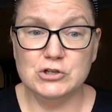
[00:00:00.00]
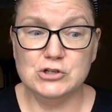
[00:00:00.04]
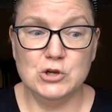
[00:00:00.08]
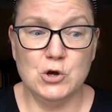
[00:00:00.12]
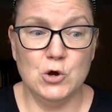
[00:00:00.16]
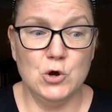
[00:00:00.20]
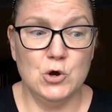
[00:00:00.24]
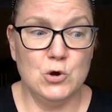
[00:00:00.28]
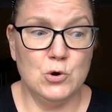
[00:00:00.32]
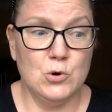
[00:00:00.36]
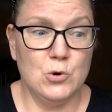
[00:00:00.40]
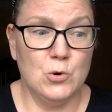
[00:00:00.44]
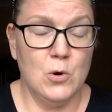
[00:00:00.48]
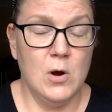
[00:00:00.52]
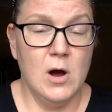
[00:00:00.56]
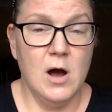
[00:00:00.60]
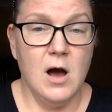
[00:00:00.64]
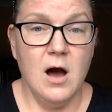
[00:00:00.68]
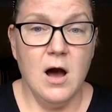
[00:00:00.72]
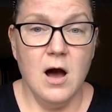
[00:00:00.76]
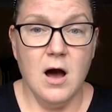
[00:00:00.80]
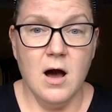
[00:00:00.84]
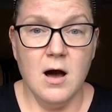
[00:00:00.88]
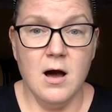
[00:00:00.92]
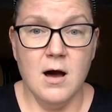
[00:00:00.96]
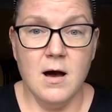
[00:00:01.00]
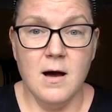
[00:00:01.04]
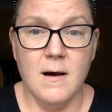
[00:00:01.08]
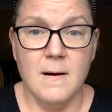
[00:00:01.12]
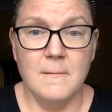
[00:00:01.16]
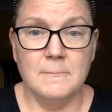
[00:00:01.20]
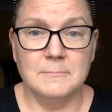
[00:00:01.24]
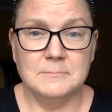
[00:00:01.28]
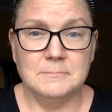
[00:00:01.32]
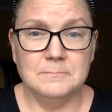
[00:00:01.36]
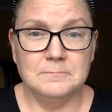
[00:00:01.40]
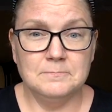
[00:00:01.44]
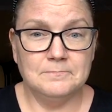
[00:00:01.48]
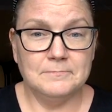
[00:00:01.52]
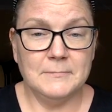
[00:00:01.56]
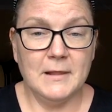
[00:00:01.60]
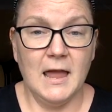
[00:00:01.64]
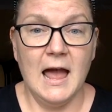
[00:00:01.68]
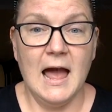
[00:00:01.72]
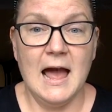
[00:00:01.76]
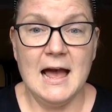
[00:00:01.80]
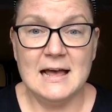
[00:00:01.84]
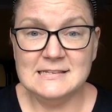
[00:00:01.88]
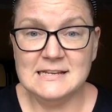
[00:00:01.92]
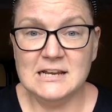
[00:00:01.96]
So um,
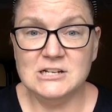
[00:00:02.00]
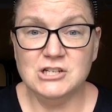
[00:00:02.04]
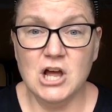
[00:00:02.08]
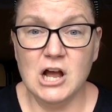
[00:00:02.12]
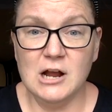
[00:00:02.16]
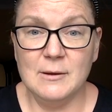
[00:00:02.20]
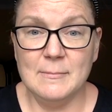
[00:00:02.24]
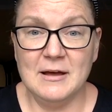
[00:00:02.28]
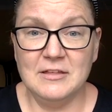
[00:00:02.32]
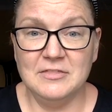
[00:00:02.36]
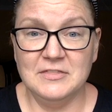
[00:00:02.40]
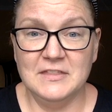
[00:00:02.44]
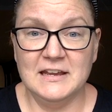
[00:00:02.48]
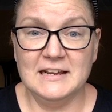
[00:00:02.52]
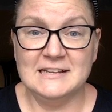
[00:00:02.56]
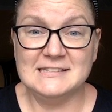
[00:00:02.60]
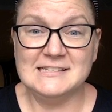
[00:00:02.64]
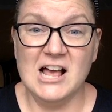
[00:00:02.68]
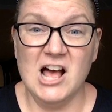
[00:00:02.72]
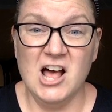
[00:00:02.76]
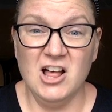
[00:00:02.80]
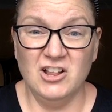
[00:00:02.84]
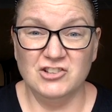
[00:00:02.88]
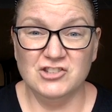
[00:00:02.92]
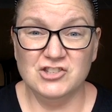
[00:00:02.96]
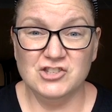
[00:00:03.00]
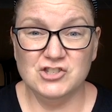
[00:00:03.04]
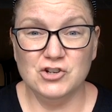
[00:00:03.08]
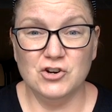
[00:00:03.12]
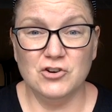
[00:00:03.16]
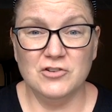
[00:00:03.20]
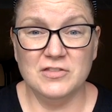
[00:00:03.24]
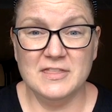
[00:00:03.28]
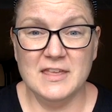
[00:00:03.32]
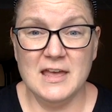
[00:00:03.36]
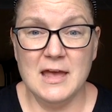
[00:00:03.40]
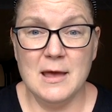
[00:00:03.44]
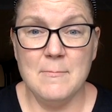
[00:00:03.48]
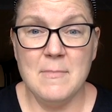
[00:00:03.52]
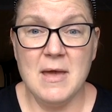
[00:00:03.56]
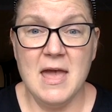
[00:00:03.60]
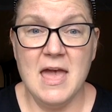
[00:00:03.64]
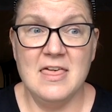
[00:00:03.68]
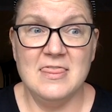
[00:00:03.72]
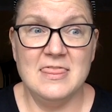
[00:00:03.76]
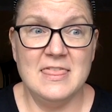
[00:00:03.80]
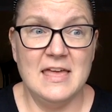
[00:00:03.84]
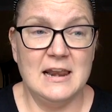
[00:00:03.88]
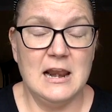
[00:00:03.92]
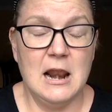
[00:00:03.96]
as I talk about things, I'll insert them,
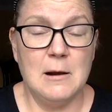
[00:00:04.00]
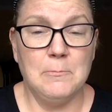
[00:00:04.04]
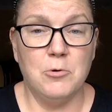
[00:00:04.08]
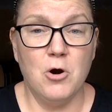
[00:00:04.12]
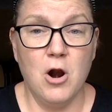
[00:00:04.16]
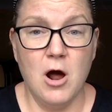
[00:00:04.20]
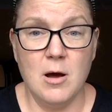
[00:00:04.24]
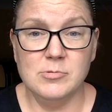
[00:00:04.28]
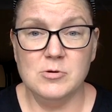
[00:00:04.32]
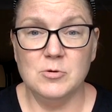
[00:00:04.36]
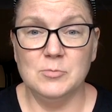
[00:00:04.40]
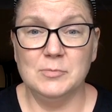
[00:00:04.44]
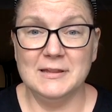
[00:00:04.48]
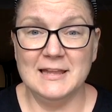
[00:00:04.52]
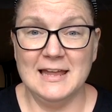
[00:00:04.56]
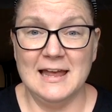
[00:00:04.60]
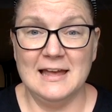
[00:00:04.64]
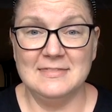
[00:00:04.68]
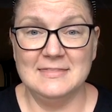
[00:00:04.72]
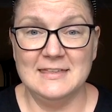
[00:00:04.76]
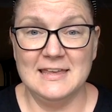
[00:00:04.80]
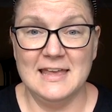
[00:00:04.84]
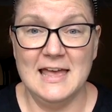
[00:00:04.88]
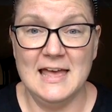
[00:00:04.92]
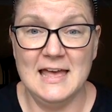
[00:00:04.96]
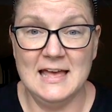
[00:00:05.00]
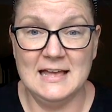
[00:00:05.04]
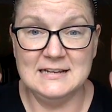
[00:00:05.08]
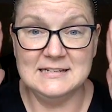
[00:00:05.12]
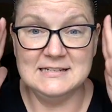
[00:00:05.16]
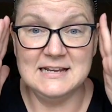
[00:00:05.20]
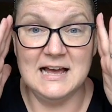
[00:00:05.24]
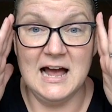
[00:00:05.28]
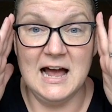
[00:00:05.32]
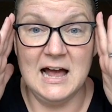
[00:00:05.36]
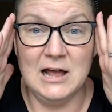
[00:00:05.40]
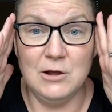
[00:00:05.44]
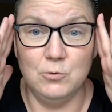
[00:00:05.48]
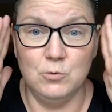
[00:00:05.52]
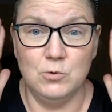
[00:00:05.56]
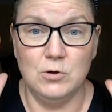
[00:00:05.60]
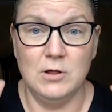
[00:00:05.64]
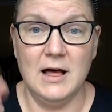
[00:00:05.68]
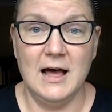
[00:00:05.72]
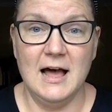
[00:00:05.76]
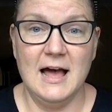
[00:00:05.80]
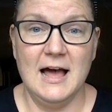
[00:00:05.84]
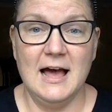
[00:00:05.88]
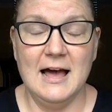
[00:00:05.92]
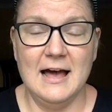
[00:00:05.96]
and then I'll probably at the end, I
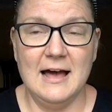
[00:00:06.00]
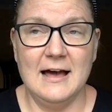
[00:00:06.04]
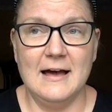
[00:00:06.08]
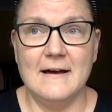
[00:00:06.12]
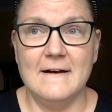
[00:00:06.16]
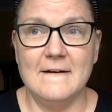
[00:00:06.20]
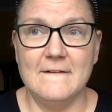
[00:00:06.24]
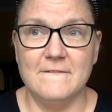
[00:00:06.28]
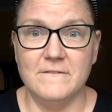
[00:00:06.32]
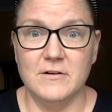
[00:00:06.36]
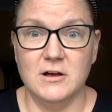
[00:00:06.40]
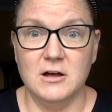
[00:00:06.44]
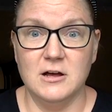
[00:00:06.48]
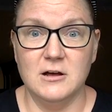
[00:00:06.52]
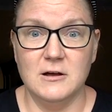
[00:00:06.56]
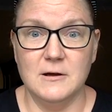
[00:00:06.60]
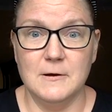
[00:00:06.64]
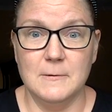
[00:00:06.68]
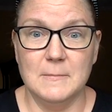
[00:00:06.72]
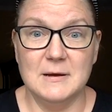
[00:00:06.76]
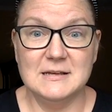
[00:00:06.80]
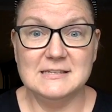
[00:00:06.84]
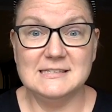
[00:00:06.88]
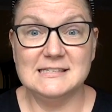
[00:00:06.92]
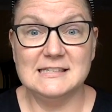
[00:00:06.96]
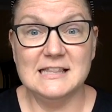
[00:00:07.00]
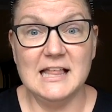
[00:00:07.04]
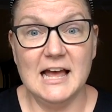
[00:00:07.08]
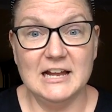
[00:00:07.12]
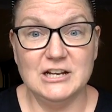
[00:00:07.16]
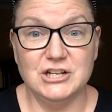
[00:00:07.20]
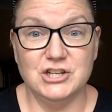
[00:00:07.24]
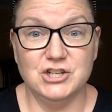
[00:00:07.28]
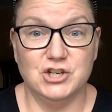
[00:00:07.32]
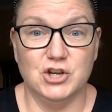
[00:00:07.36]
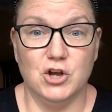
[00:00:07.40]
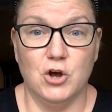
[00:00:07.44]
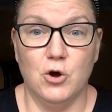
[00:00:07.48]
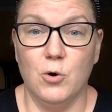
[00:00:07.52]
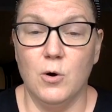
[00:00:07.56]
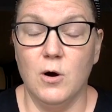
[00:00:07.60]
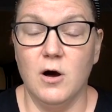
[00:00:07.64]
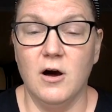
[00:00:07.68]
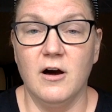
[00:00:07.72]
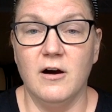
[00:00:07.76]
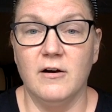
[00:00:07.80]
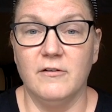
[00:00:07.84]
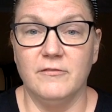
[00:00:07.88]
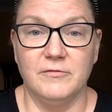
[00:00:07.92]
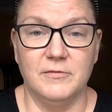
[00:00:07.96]
will have um, a slideshow
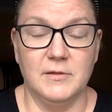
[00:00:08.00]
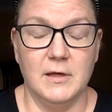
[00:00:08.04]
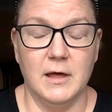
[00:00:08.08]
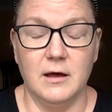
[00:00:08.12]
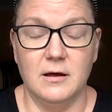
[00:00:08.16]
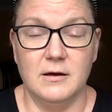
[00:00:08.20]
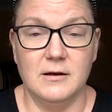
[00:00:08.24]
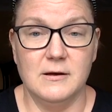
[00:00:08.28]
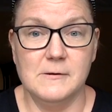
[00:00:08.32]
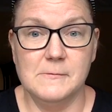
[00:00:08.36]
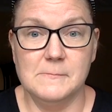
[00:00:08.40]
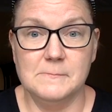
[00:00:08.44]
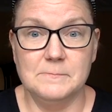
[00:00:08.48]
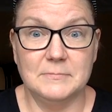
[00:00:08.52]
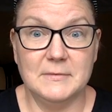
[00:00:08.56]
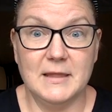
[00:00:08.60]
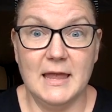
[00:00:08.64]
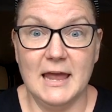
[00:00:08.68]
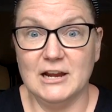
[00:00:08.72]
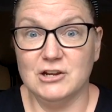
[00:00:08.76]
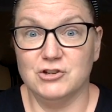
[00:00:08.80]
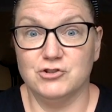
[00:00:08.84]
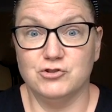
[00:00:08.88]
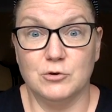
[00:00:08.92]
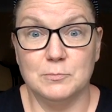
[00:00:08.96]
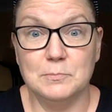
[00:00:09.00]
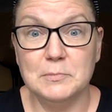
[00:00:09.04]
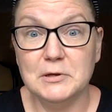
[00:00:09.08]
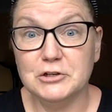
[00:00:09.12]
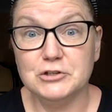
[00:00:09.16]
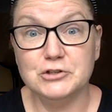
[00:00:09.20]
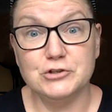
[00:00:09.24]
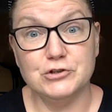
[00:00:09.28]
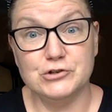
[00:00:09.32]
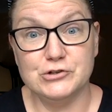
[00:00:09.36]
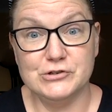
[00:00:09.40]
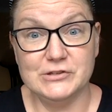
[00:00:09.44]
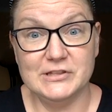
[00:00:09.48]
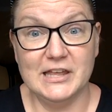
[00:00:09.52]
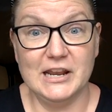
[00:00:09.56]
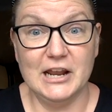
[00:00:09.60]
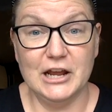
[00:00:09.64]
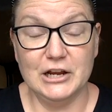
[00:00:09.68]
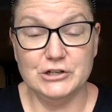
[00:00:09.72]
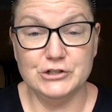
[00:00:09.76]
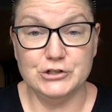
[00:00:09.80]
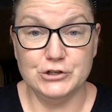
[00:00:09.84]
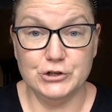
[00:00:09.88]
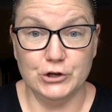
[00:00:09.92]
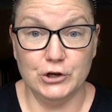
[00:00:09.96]
of um, extra pictures that
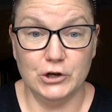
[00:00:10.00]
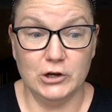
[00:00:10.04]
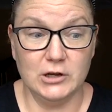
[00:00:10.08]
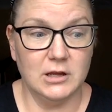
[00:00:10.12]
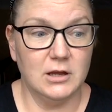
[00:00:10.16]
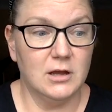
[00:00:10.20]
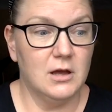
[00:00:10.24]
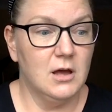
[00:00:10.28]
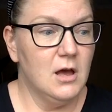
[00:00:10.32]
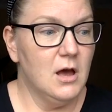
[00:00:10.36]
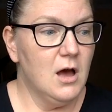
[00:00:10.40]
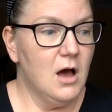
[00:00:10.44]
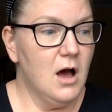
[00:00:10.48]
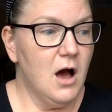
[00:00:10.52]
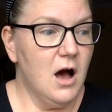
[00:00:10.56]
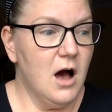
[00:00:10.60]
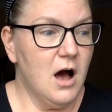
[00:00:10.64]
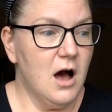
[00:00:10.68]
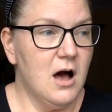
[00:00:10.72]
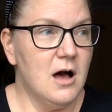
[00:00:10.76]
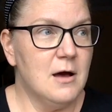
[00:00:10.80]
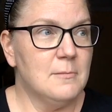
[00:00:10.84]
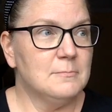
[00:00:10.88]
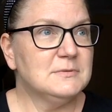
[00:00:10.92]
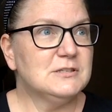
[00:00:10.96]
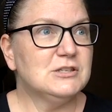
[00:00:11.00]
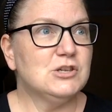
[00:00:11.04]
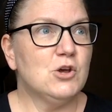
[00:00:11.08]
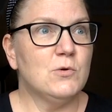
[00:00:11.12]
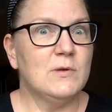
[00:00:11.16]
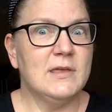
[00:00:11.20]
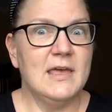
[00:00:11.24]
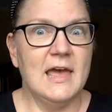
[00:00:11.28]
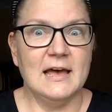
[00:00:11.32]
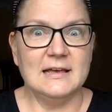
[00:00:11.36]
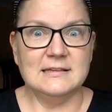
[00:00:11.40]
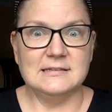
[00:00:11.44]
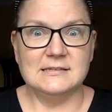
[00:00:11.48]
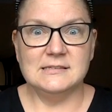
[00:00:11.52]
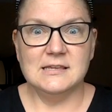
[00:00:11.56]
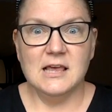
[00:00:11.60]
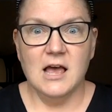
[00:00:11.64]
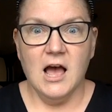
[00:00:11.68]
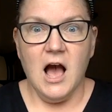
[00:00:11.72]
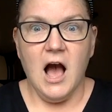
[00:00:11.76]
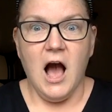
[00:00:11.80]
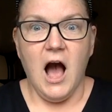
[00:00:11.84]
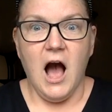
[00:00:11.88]
I took. Um, so yes,